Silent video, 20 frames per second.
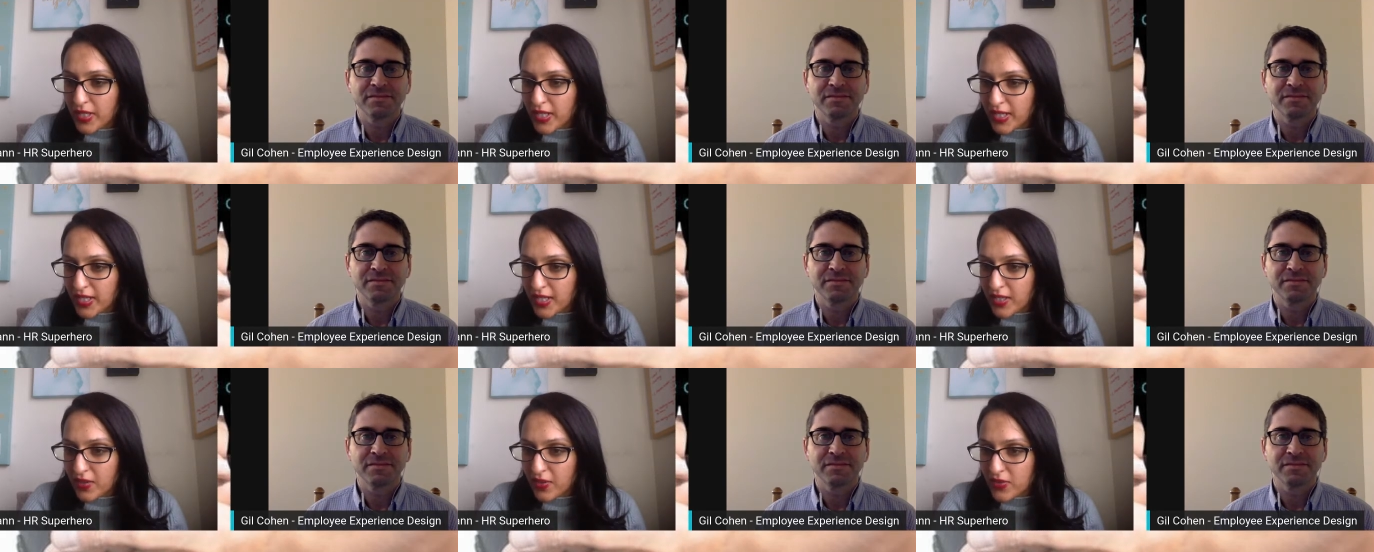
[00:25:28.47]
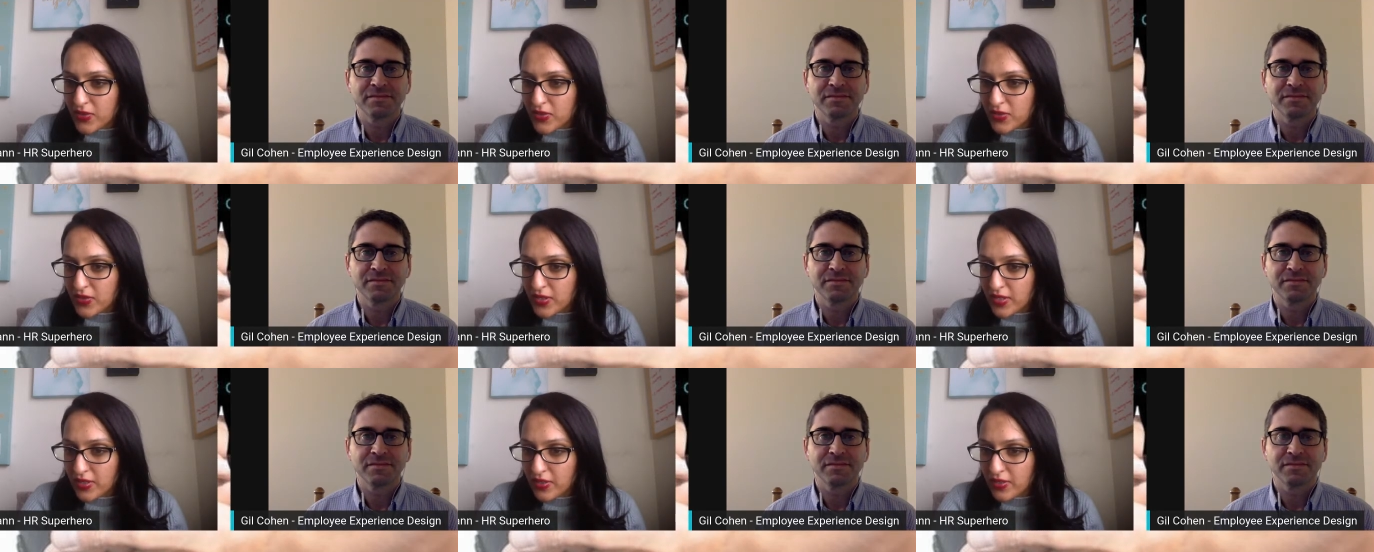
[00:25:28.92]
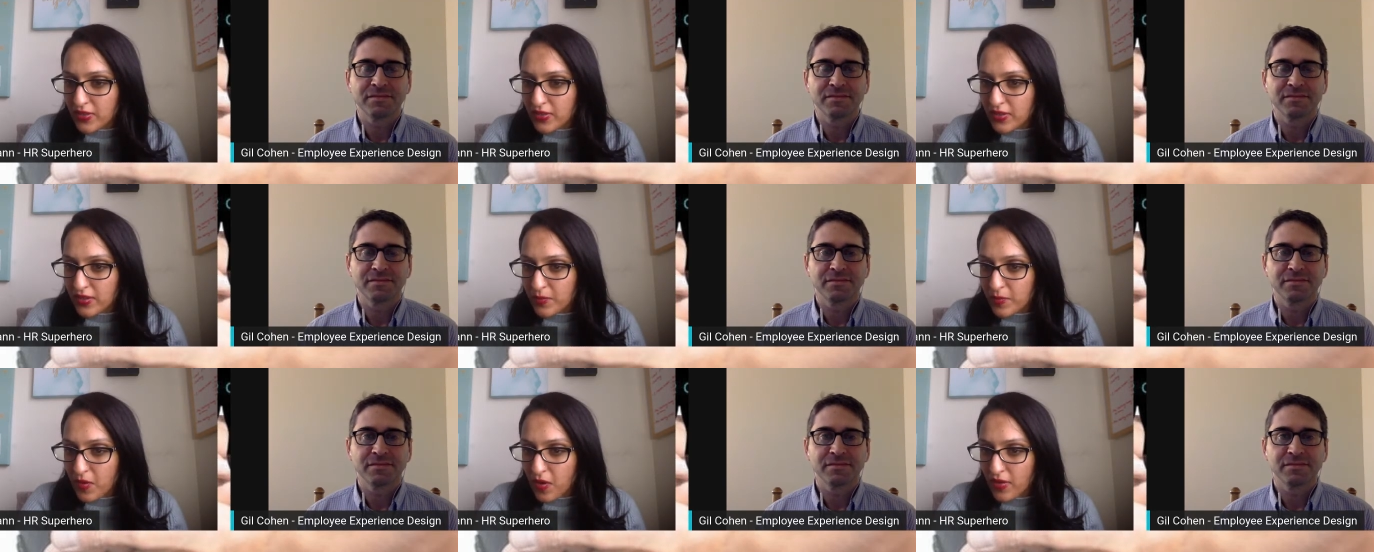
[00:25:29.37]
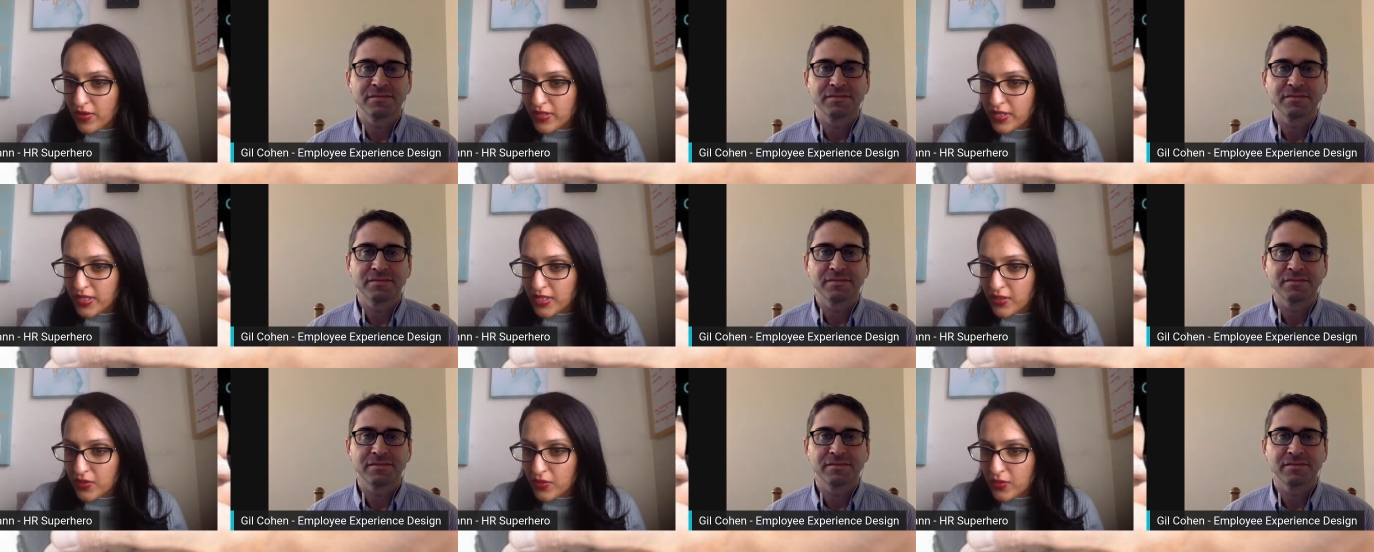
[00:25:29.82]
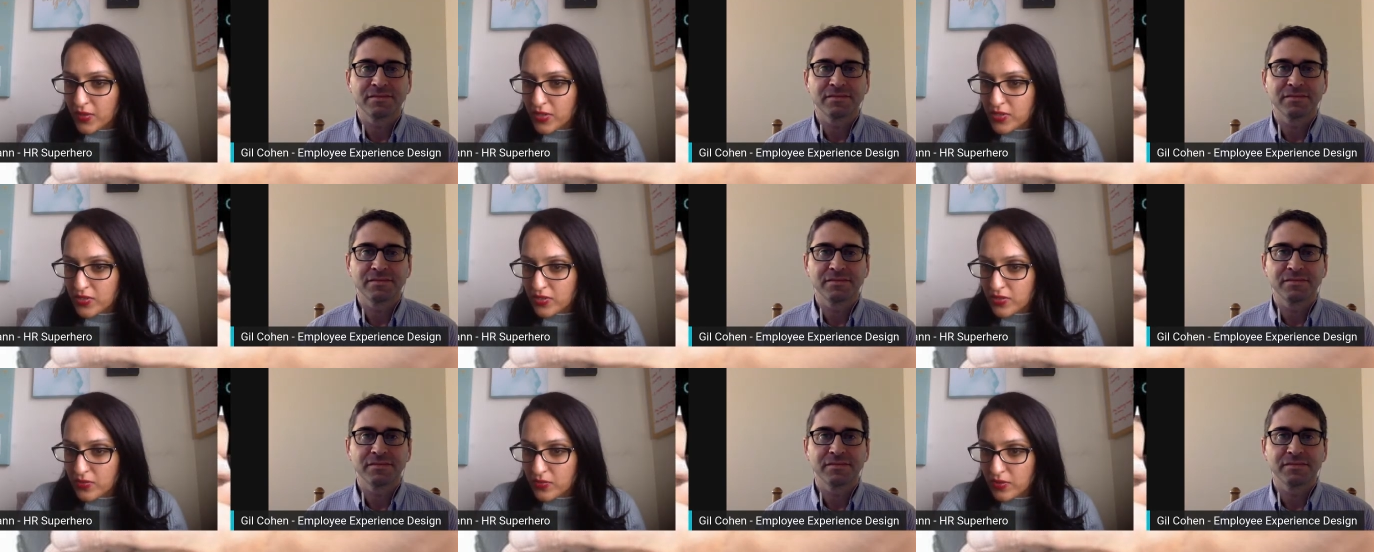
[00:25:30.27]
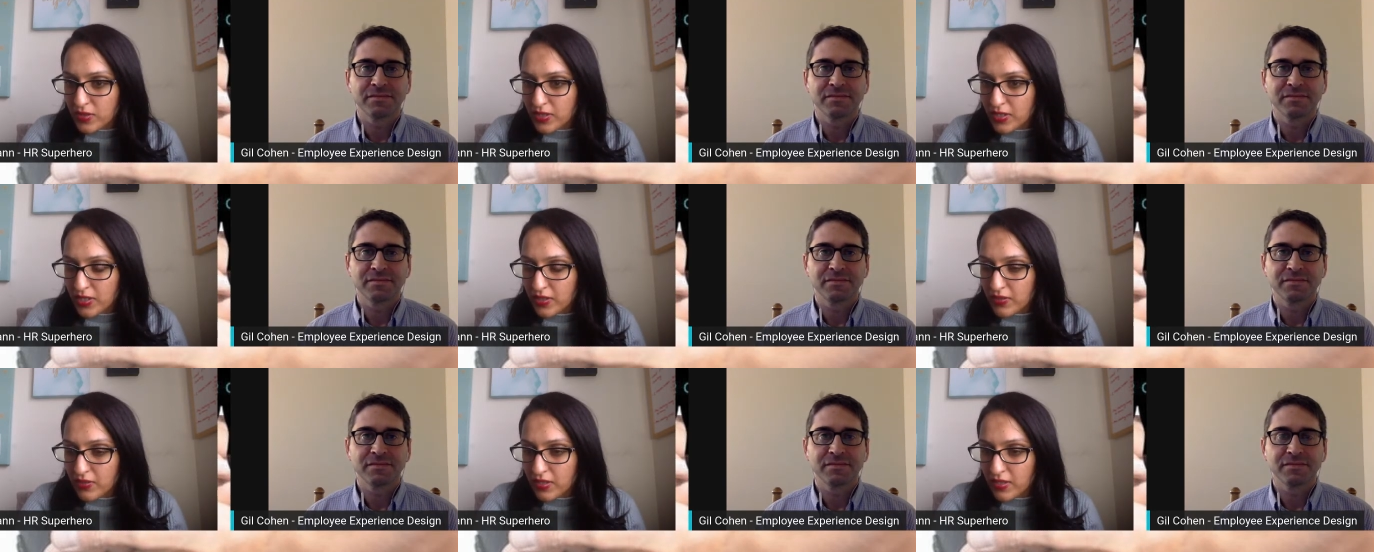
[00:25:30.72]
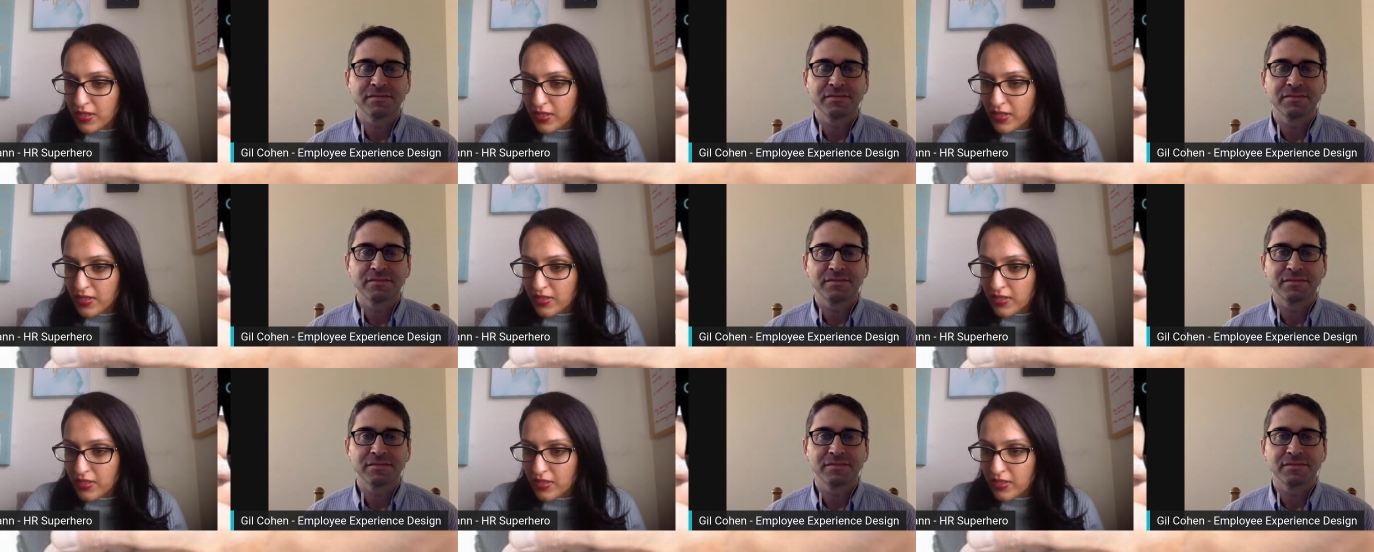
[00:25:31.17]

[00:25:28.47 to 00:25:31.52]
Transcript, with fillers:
Speaker 1: and I can also hear the bonding, which is really unique.